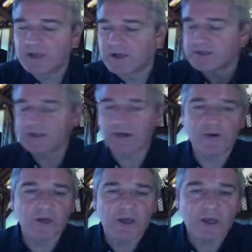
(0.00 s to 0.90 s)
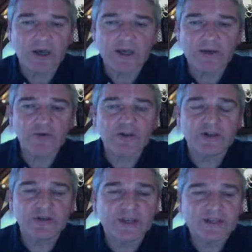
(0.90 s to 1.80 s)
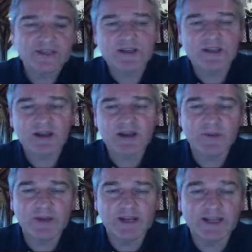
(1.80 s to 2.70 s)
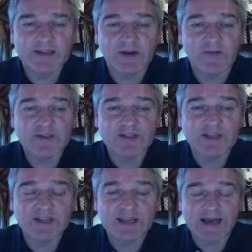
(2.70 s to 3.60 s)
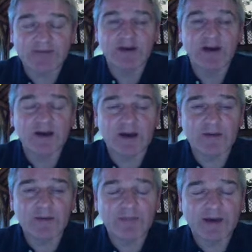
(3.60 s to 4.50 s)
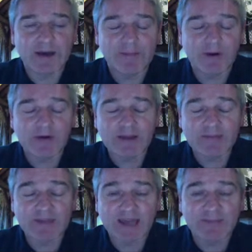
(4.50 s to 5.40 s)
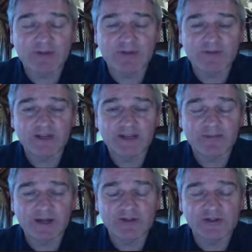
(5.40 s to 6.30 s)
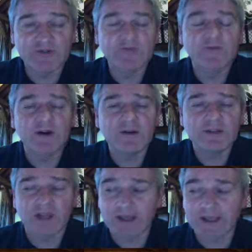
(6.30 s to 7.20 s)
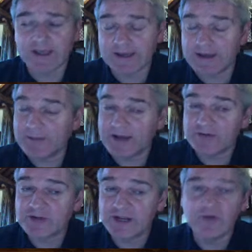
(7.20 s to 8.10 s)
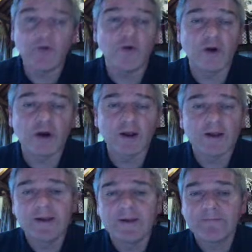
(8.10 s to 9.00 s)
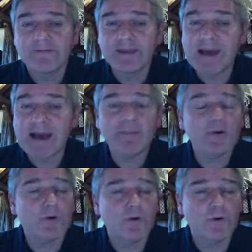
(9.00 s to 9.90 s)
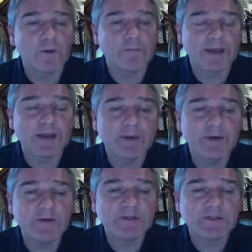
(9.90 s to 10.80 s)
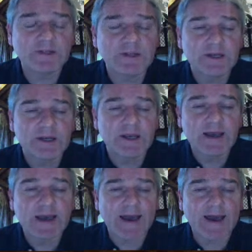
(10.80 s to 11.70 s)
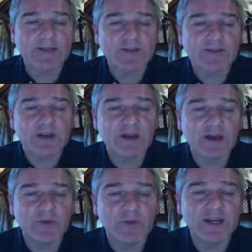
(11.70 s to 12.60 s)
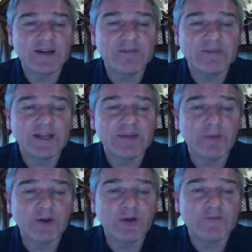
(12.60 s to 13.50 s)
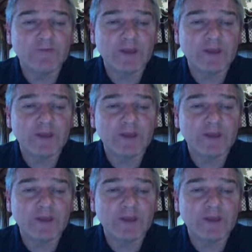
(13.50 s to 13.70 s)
So in order to do this, we need obviously to have a program capable of reading Patran neutral files like Patran or VMAP or Megapost, and we need a model.